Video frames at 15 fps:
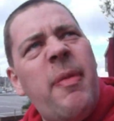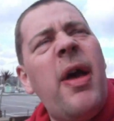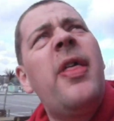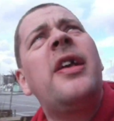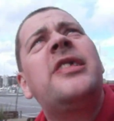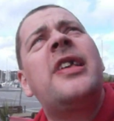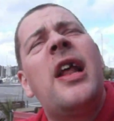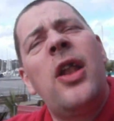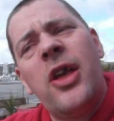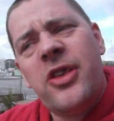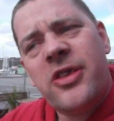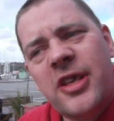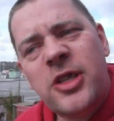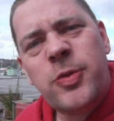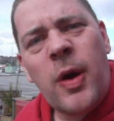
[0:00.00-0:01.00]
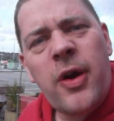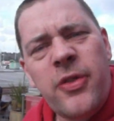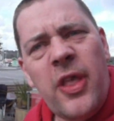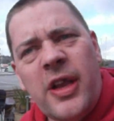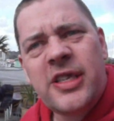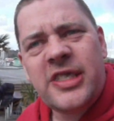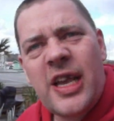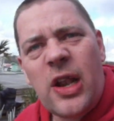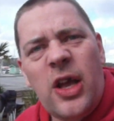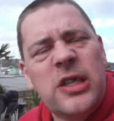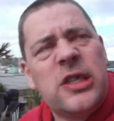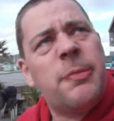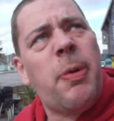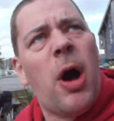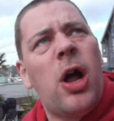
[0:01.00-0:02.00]
mate, they set light to this quicker than they could set
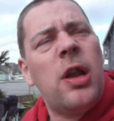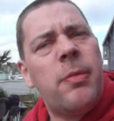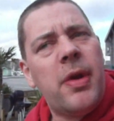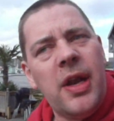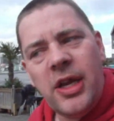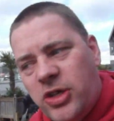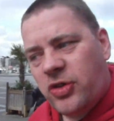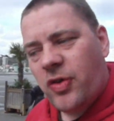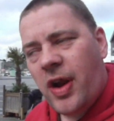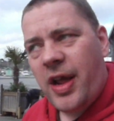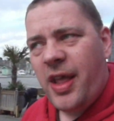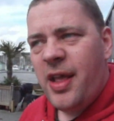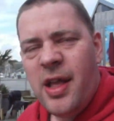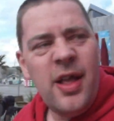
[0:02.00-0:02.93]
light to Parliament, literally.